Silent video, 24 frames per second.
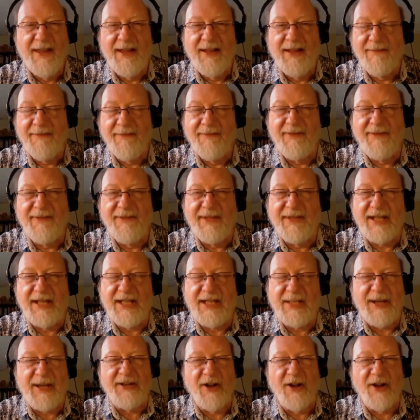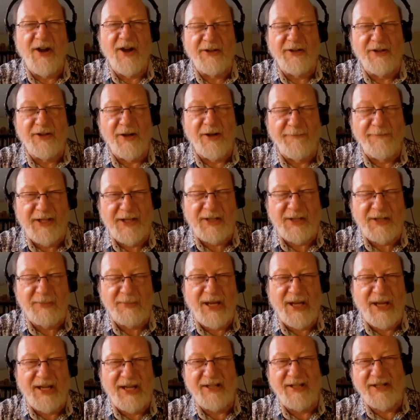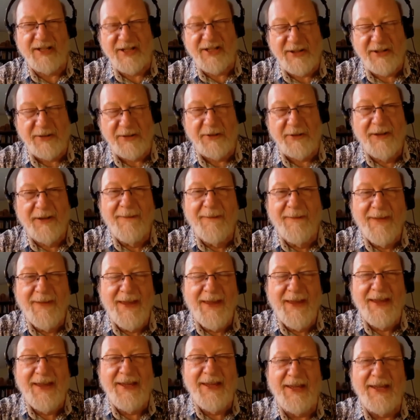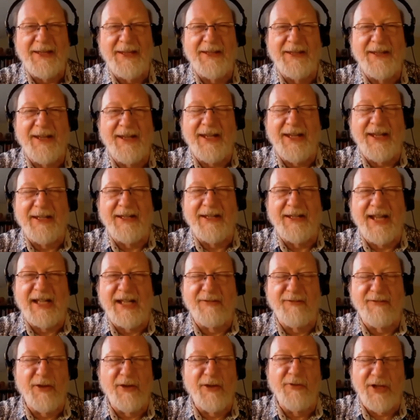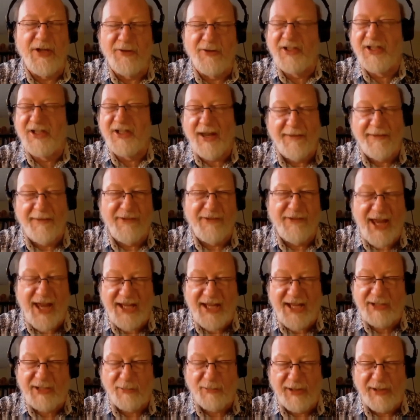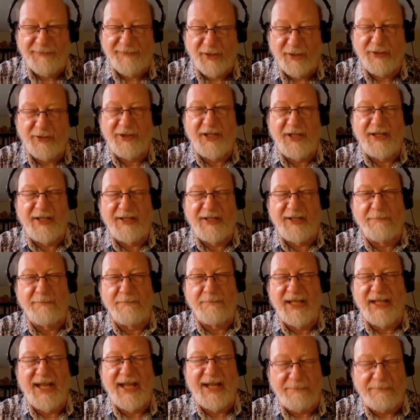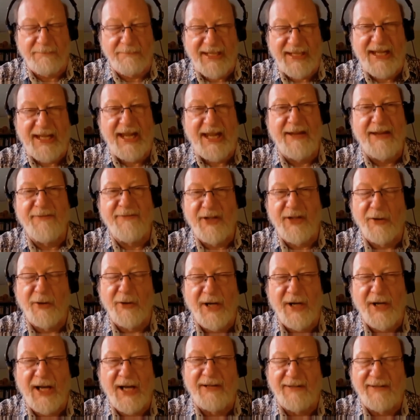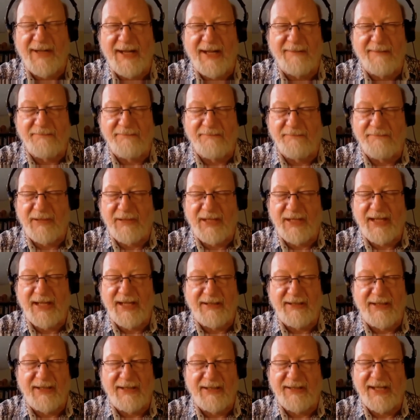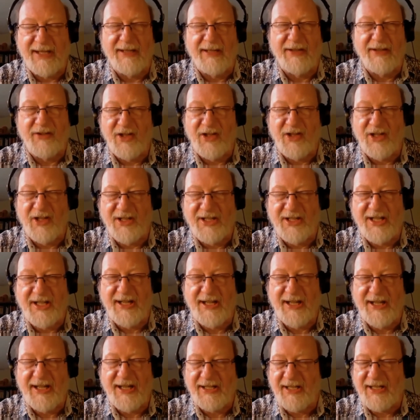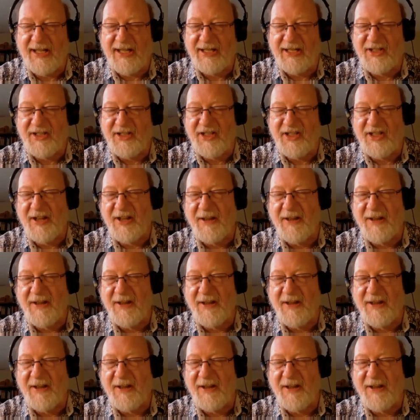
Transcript: that's been knocked off its pedestal in the last few years as we've looked into plant behavior and plant intelligence. And it's not